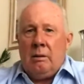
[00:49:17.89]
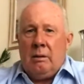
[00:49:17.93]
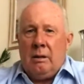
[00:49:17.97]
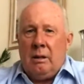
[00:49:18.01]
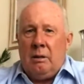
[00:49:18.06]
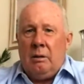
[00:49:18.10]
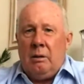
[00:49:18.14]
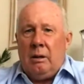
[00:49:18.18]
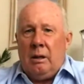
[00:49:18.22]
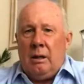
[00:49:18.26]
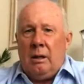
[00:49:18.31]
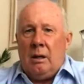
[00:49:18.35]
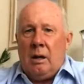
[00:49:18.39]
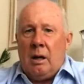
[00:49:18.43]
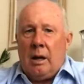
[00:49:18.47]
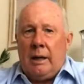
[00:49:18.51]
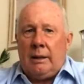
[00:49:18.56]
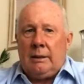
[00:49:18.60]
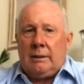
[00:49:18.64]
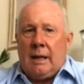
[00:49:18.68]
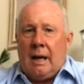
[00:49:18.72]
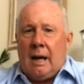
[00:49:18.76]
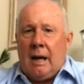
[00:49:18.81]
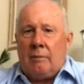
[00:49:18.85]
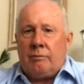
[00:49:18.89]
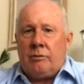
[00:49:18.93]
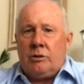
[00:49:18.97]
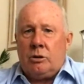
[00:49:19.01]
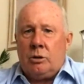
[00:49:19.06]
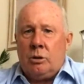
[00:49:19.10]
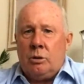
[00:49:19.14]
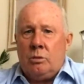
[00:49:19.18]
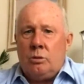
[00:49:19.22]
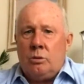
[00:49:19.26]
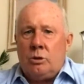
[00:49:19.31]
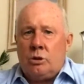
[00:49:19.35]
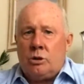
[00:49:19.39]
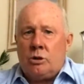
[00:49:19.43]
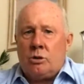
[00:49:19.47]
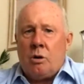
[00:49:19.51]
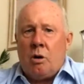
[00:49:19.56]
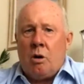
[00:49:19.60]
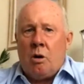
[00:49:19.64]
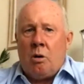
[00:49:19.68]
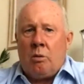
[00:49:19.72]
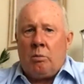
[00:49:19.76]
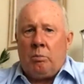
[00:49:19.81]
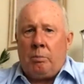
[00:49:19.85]
He liked to have two
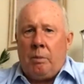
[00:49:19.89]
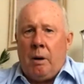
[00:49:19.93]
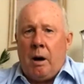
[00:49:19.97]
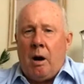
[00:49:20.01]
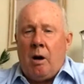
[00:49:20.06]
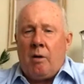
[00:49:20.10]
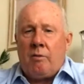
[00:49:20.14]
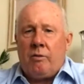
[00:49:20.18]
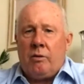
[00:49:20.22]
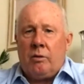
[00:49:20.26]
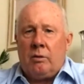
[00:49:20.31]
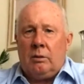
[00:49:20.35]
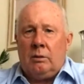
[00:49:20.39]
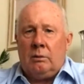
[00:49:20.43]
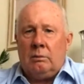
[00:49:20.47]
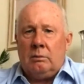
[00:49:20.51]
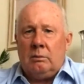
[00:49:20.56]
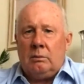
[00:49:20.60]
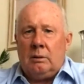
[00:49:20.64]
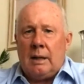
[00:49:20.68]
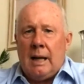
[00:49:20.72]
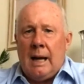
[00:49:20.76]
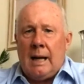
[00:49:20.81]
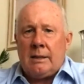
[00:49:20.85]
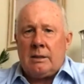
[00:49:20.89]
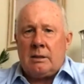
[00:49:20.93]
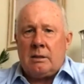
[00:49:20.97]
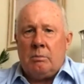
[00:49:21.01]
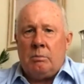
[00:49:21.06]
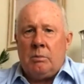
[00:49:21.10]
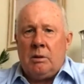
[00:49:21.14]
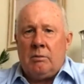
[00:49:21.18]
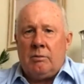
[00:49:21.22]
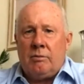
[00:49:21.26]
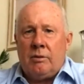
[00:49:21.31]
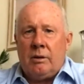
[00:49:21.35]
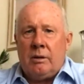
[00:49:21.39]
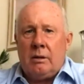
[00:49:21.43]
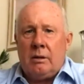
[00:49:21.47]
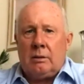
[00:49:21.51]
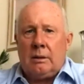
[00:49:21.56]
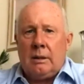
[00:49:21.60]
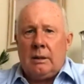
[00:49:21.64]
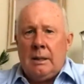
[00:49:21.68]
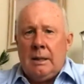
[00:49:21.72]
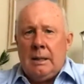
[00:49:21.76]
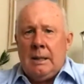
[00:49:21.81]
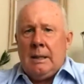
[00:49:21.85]
strong, powerful lads in
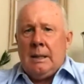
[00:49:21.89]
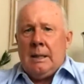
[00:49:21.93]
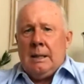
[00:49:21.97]
midfield.